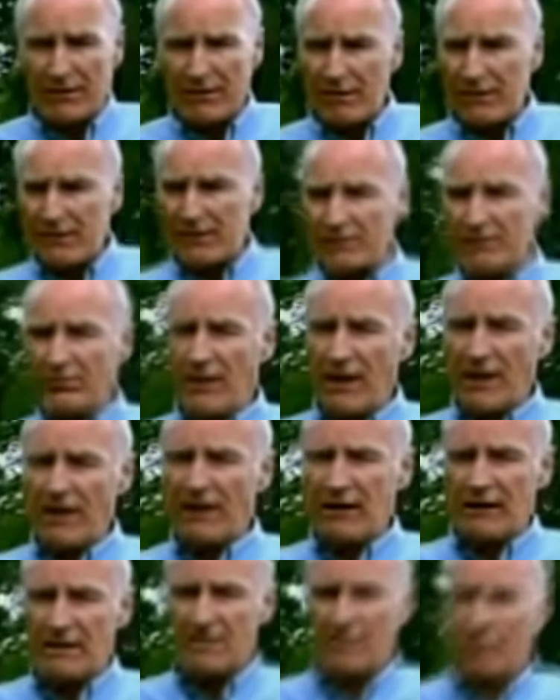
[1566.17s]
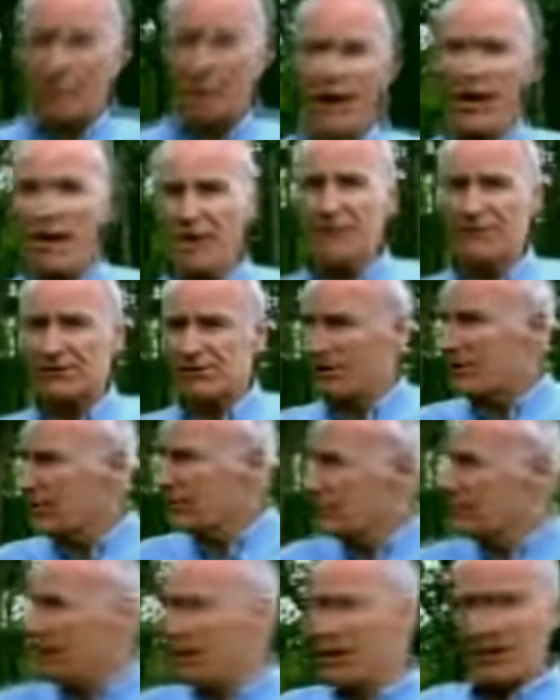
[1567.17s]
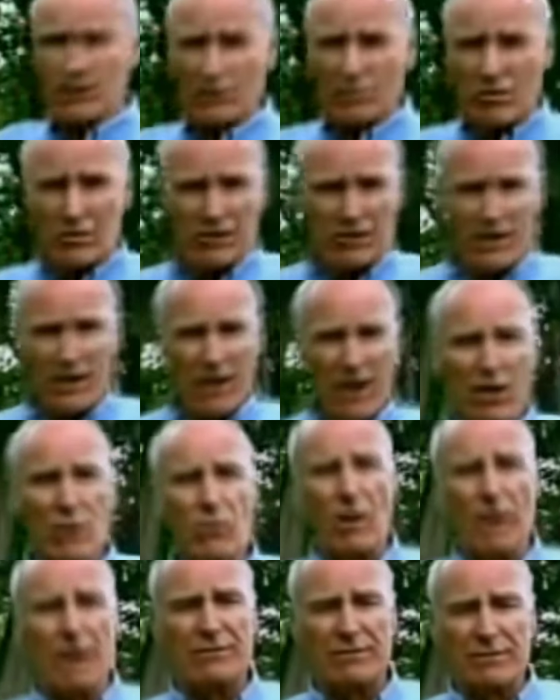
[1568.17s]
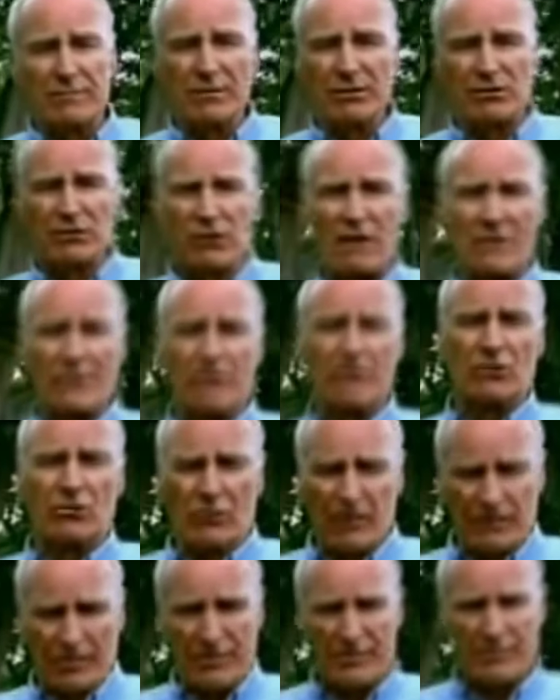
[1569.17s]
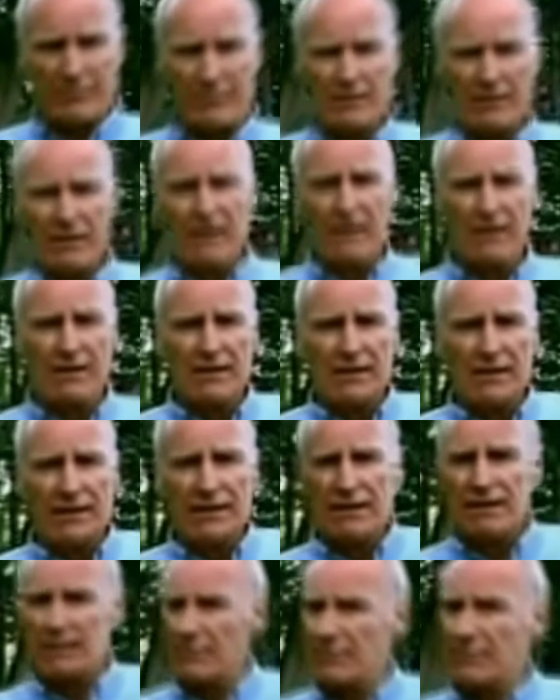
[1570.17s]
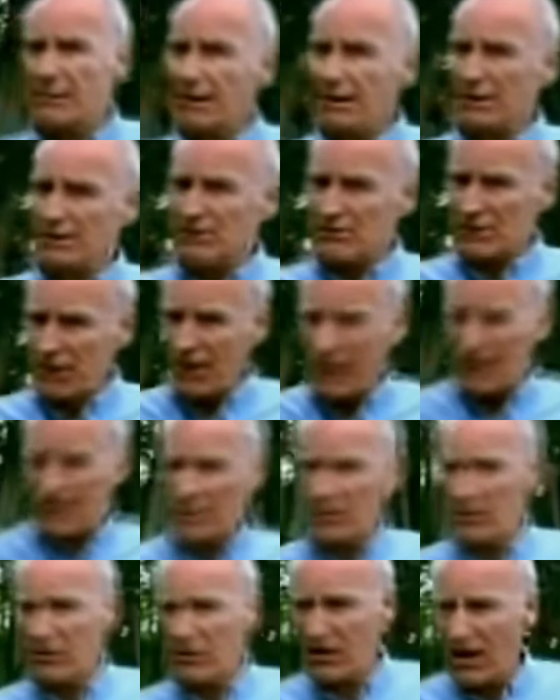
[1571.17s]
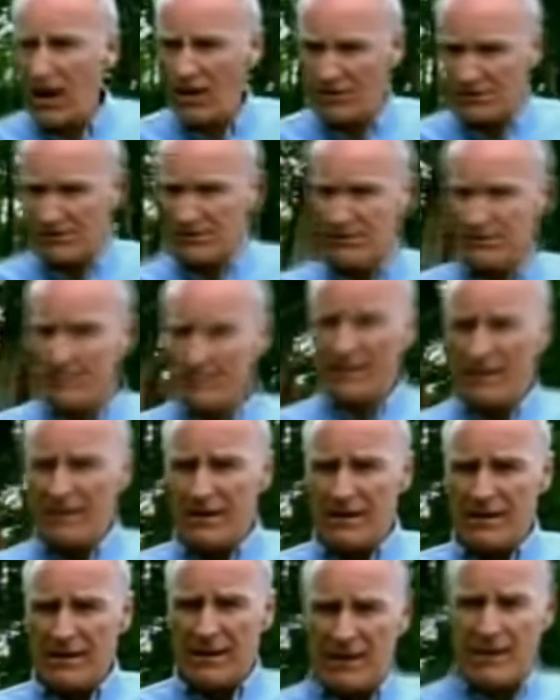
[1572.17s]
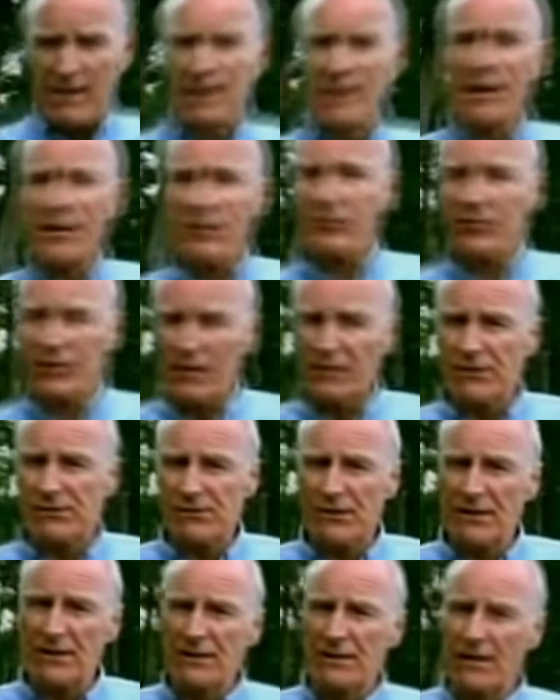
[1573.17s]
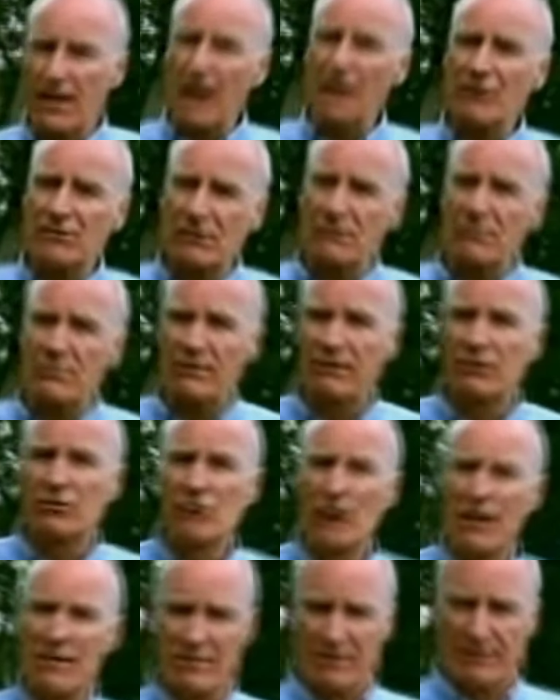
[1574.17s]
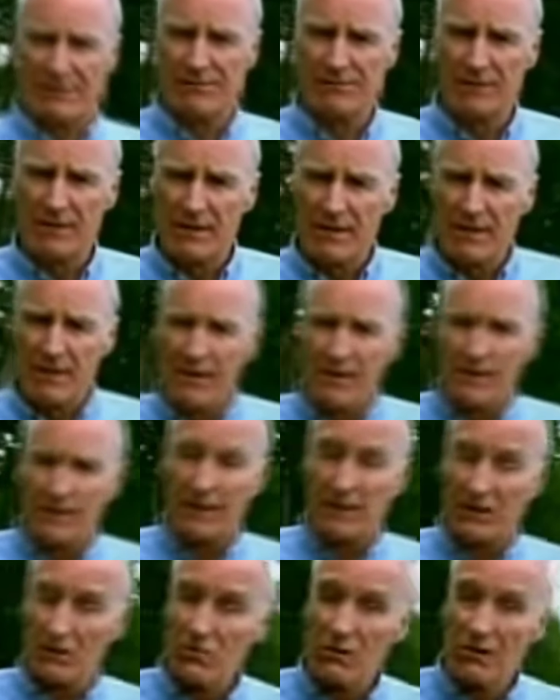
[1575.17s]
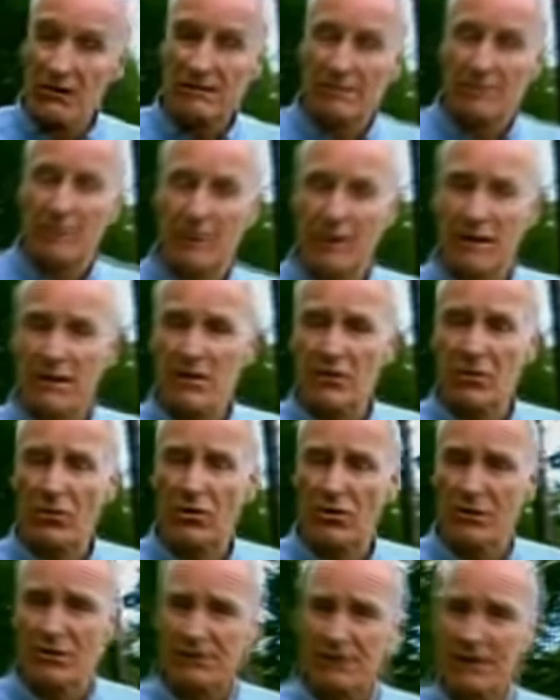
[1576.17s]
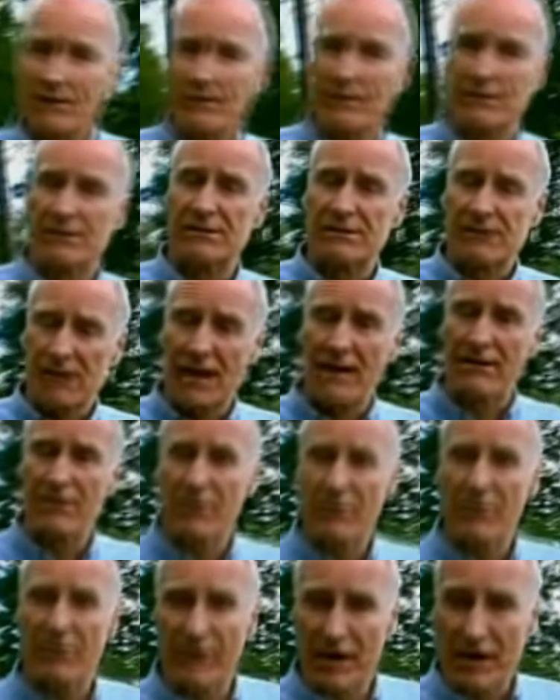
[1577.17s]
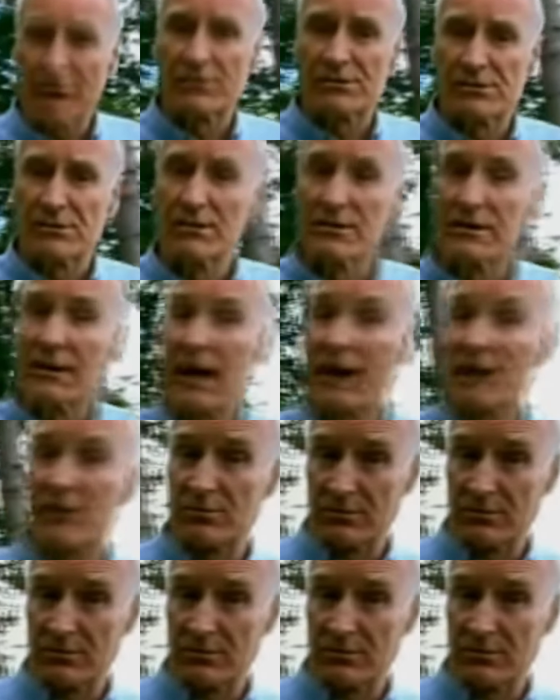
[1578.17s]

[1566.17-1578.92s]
the Marines finally prized Belleau Wood away from the German grip. It had been a terrible cost. In their first encounter with the Germans, the US Marine Corps suffered 10,000